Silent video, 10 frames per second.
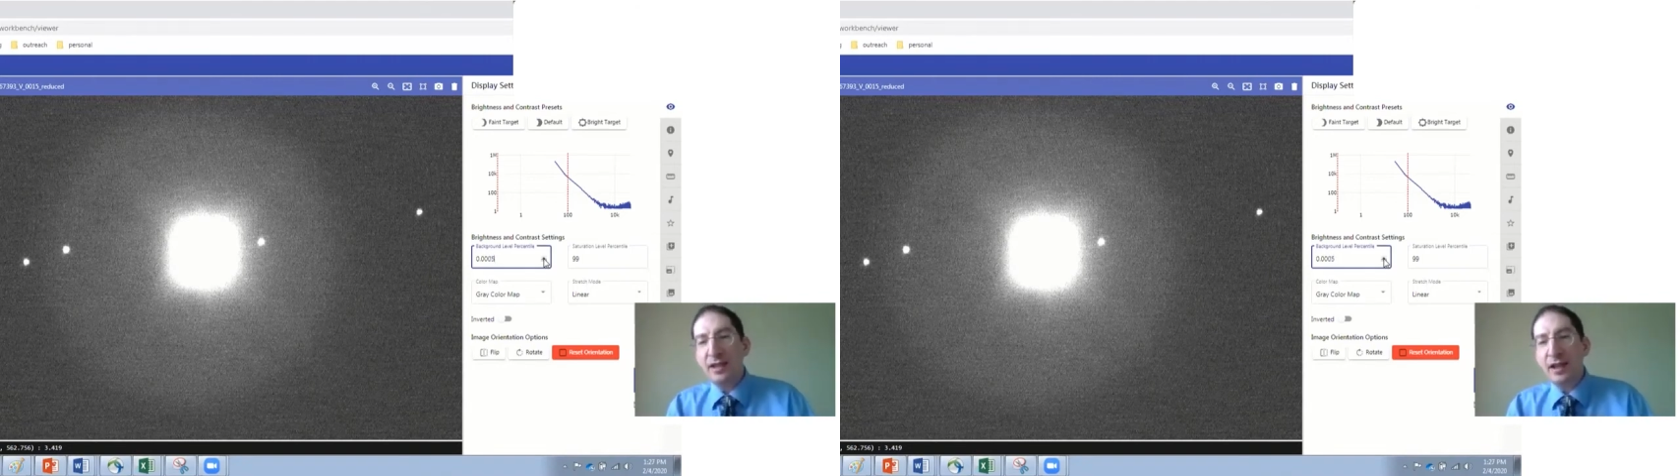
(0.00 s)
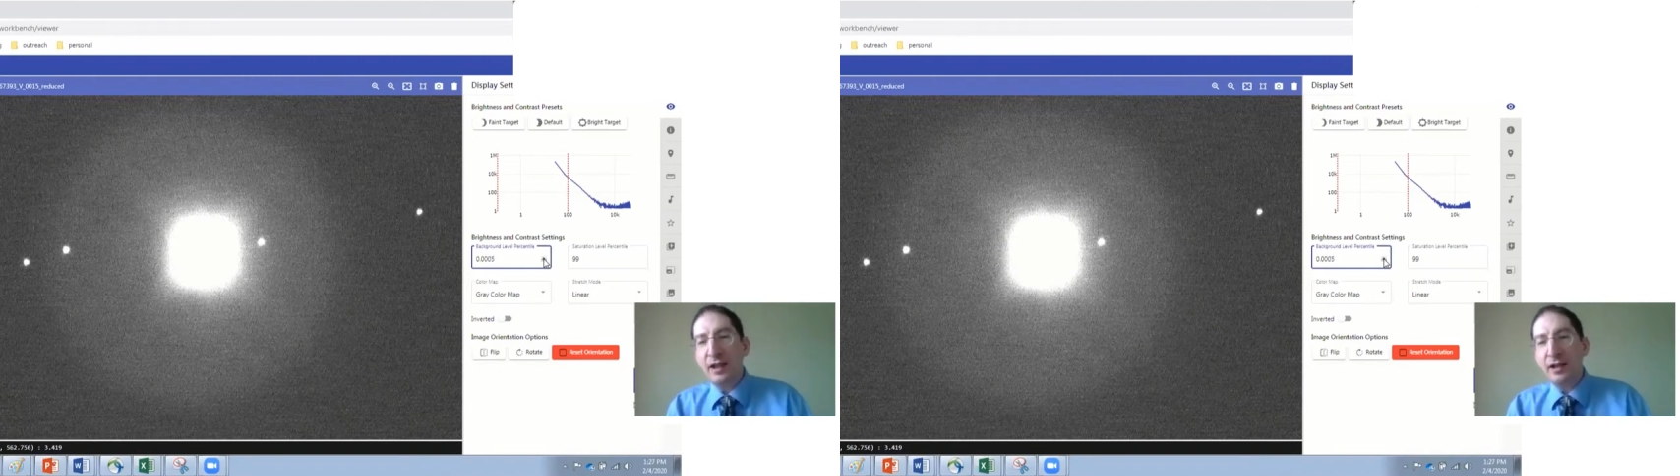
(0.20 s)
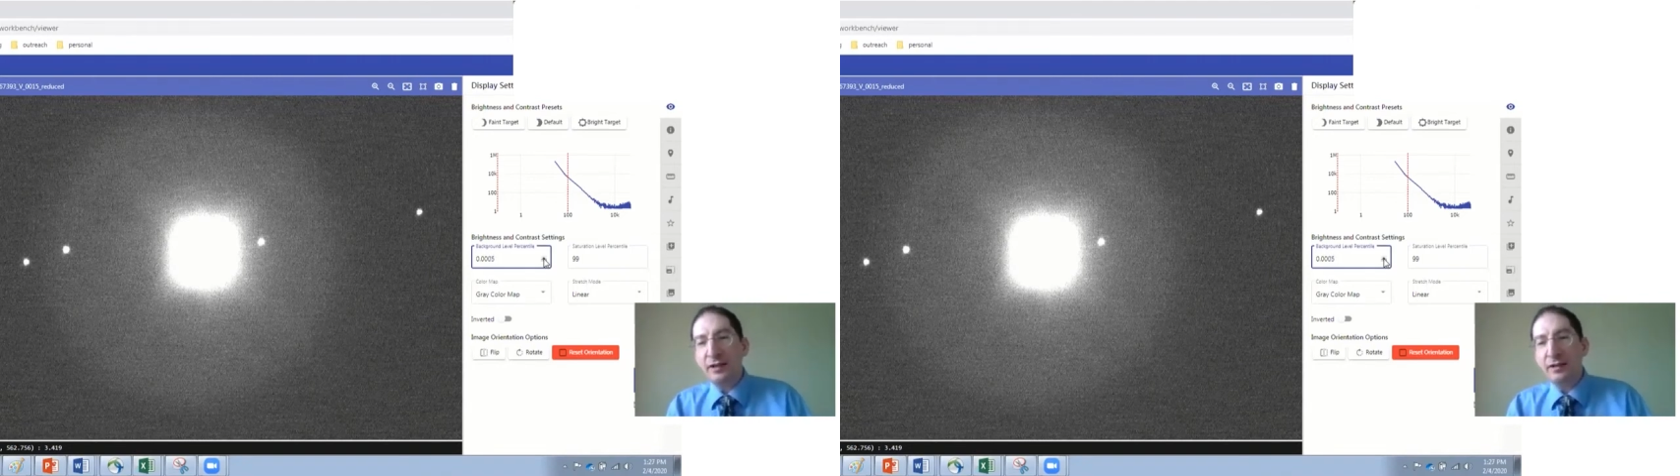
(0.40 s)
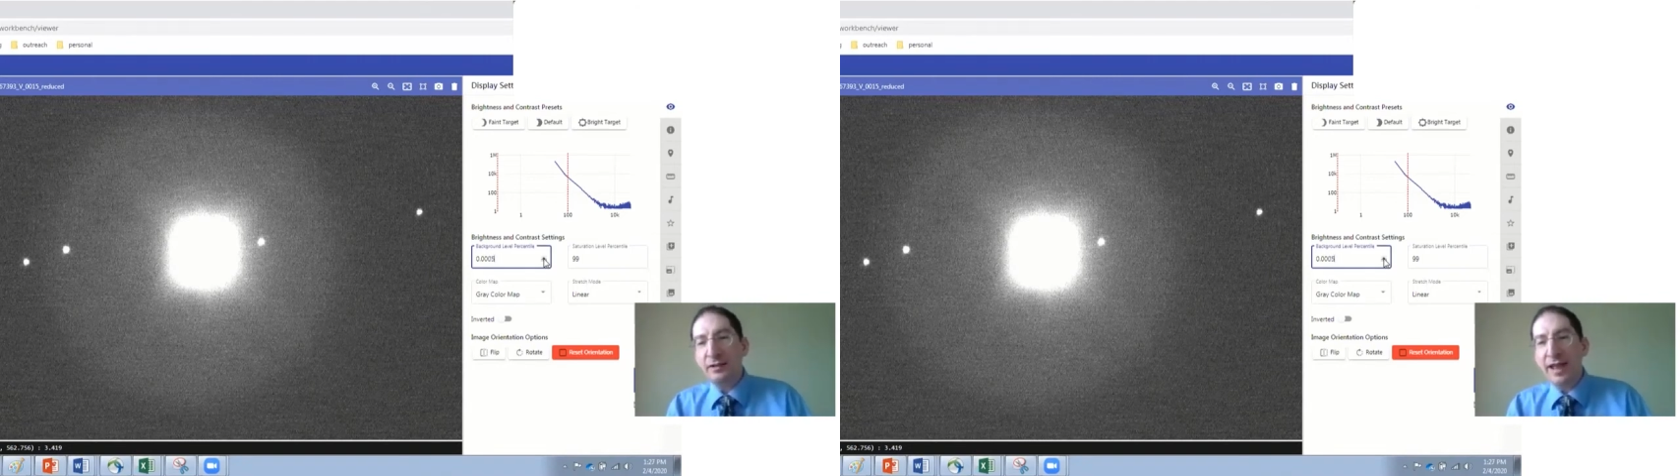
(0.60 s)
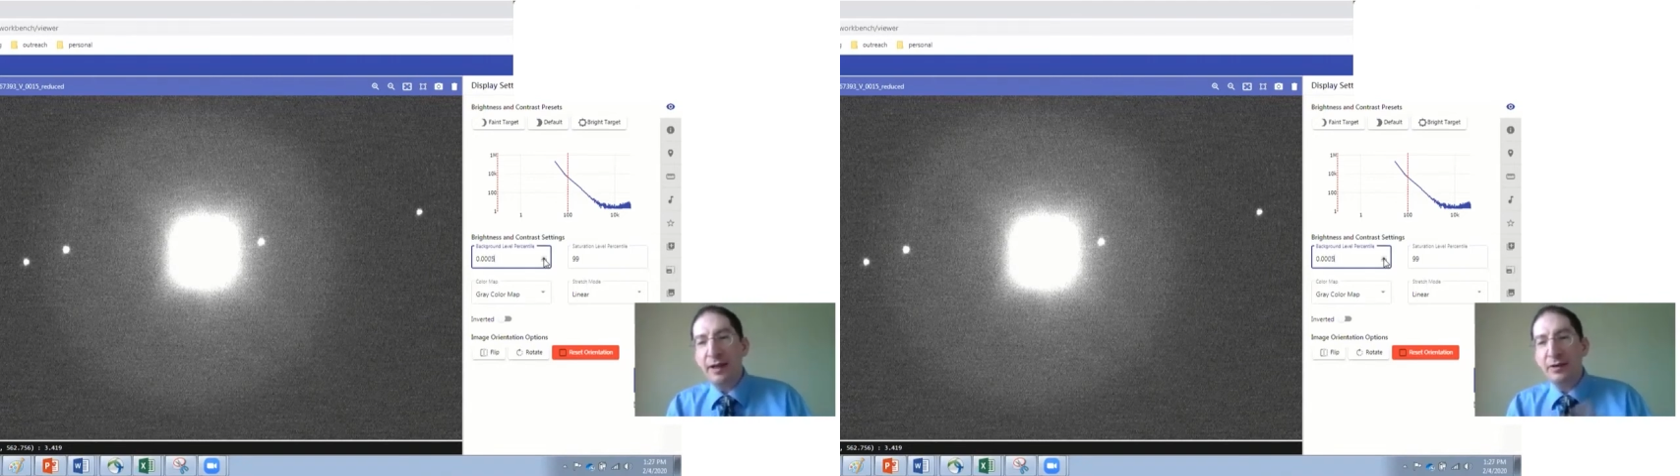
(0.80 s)

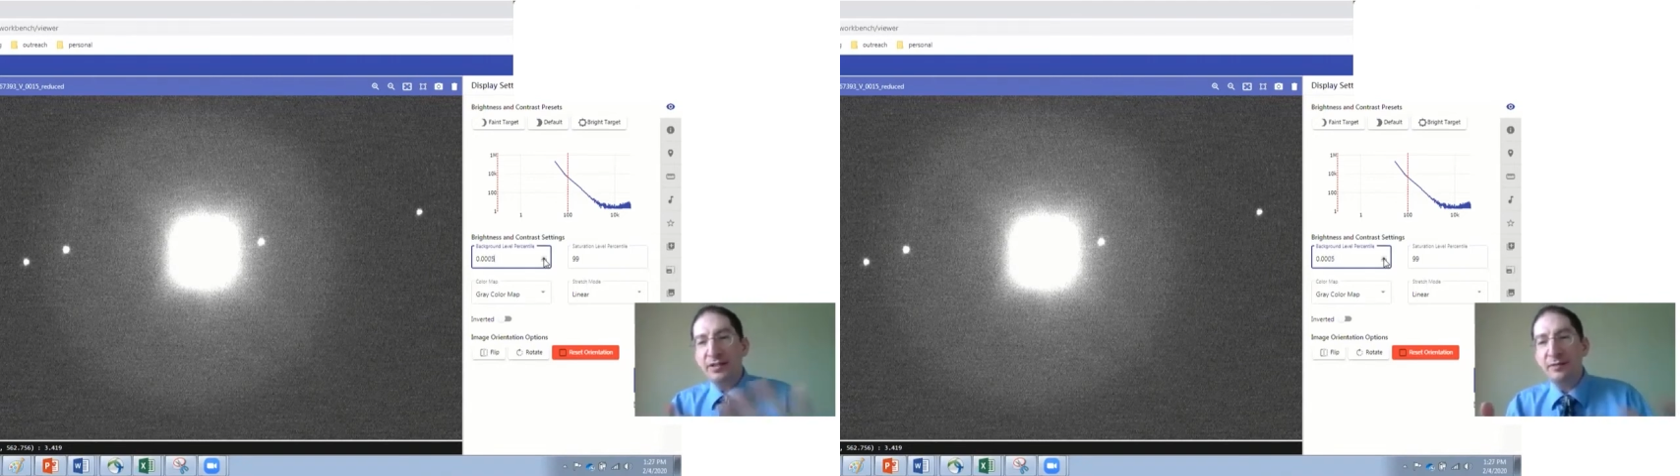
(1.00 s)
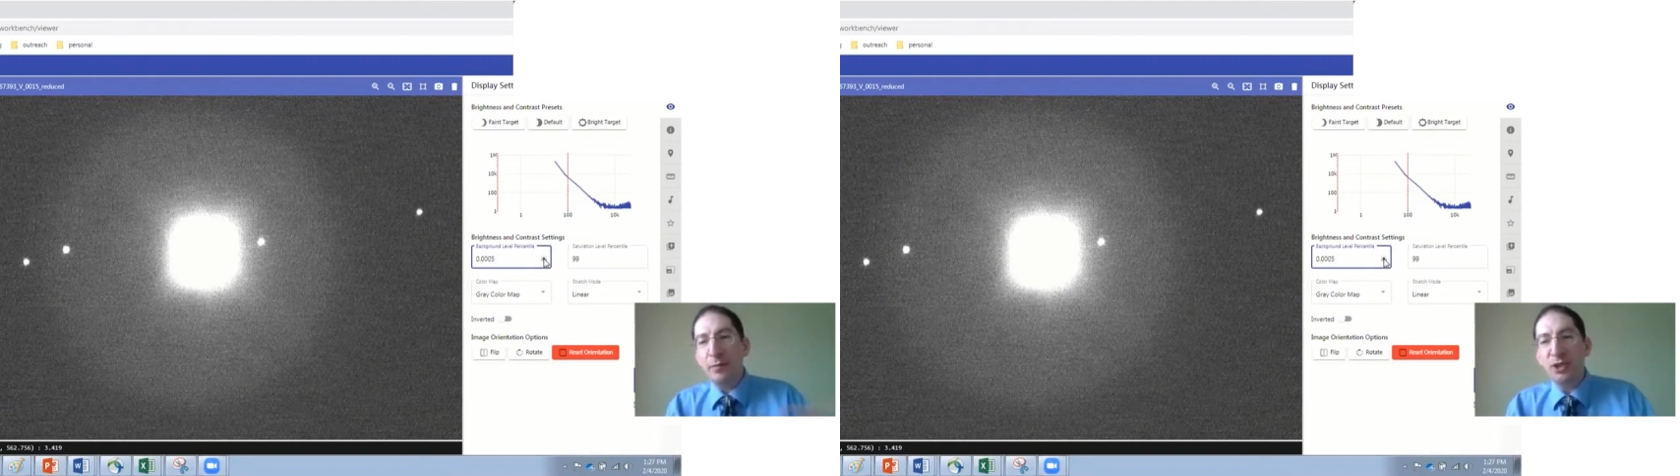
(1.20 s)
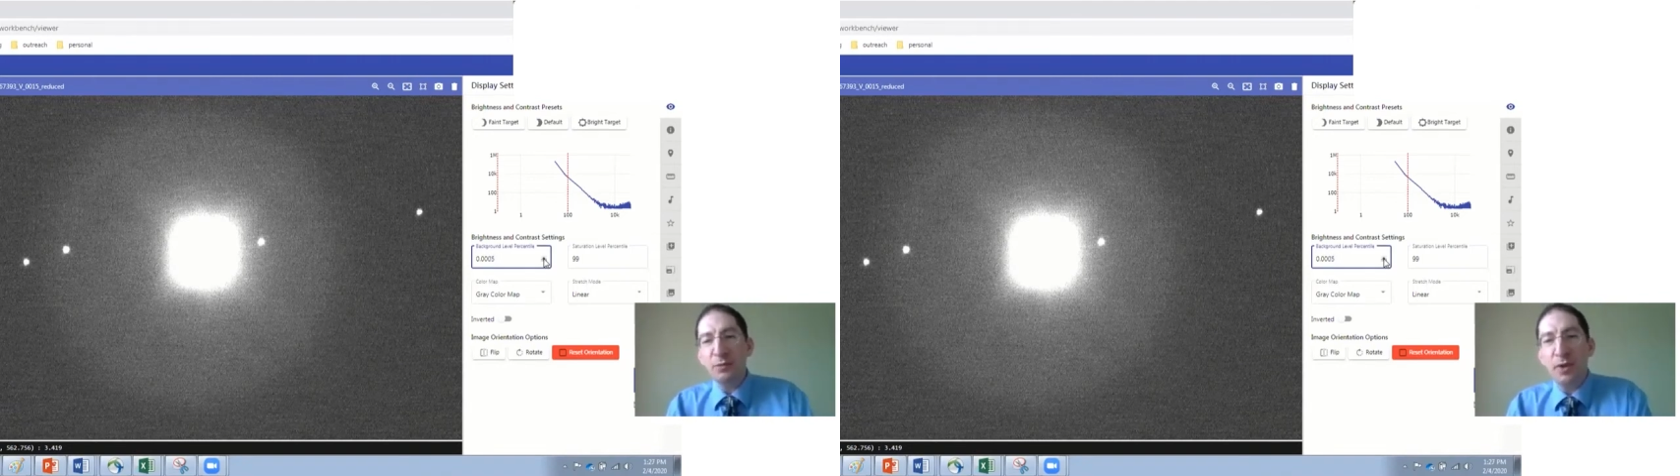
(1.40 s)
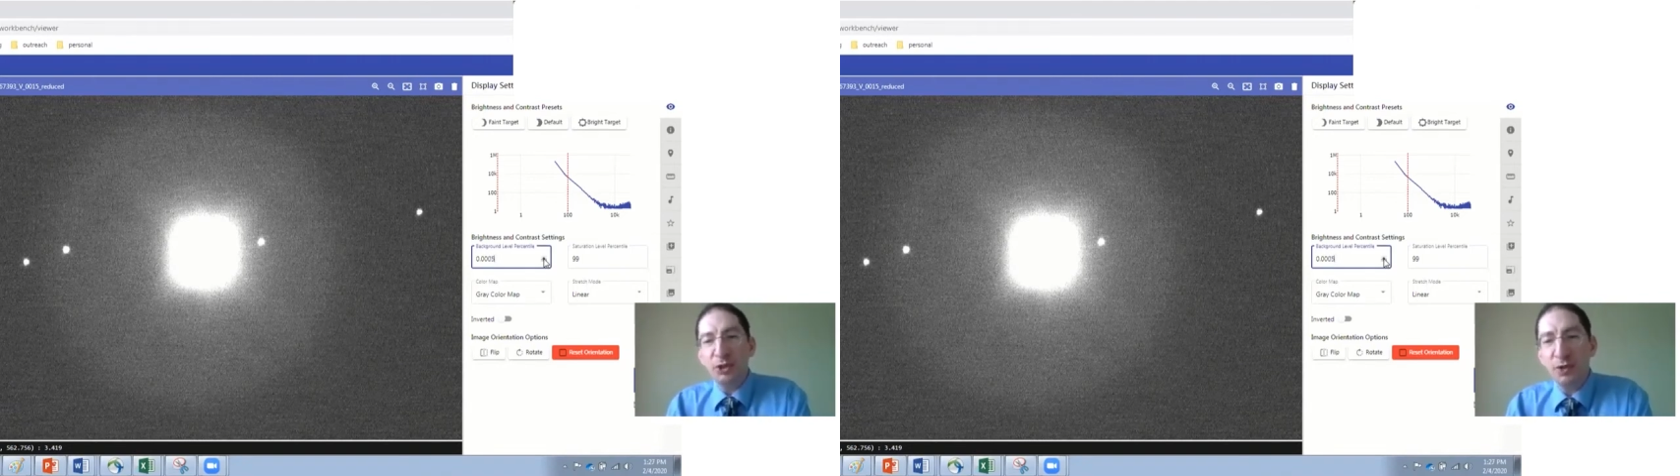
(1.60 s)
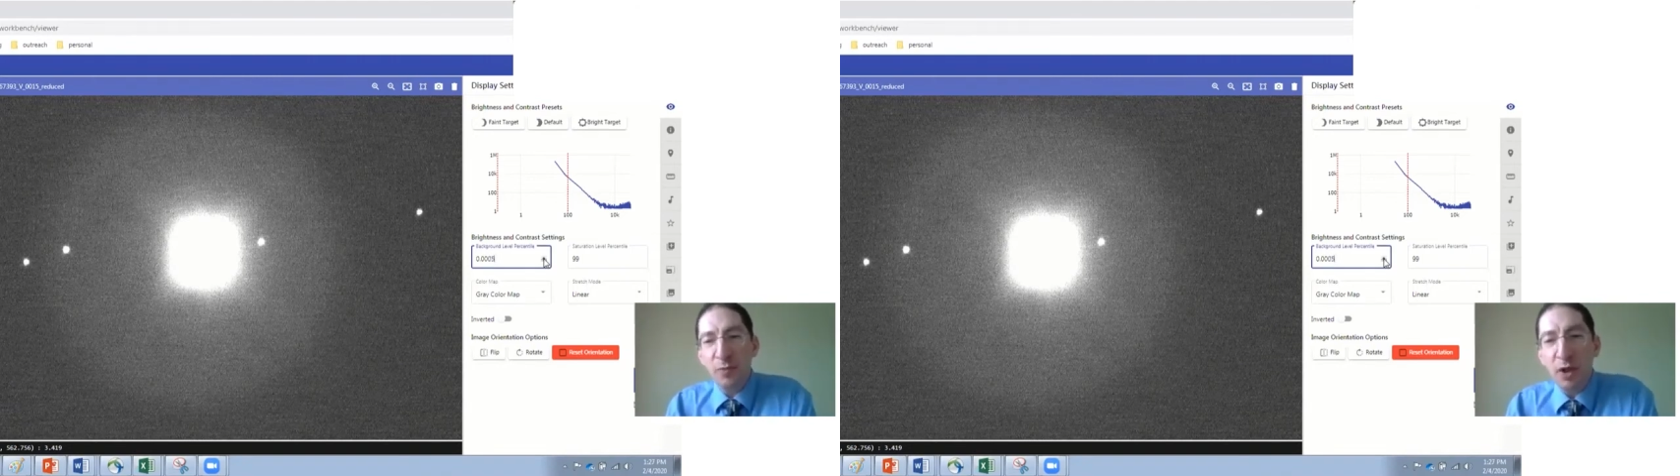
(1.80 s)
now it's a much
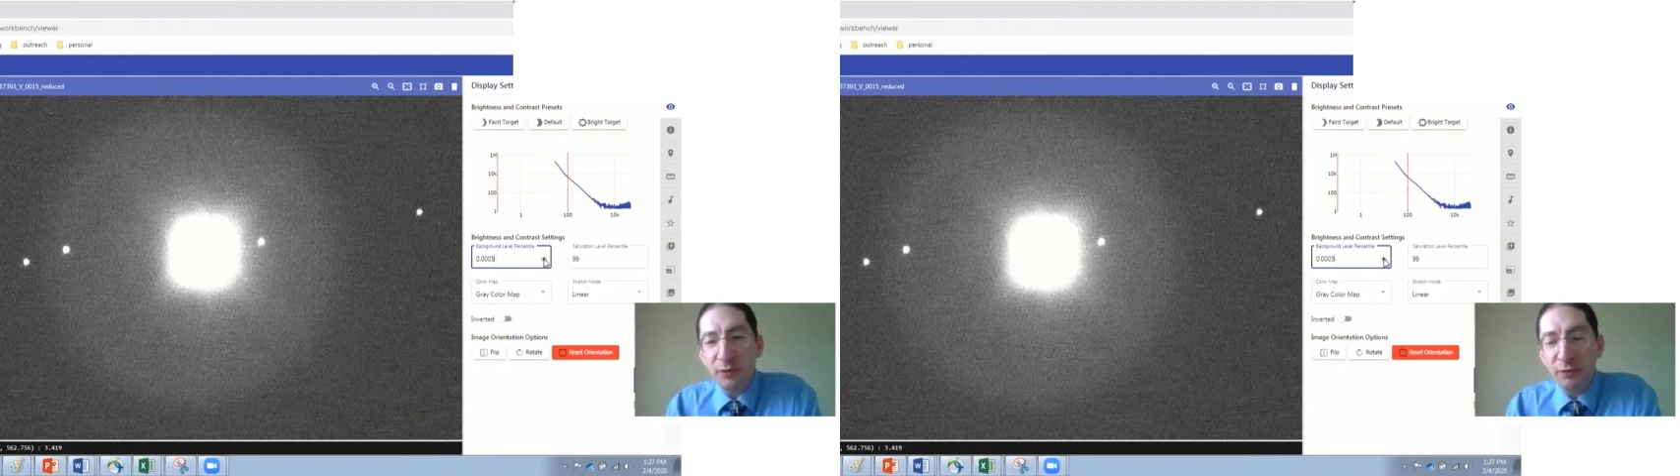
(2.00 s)
smaller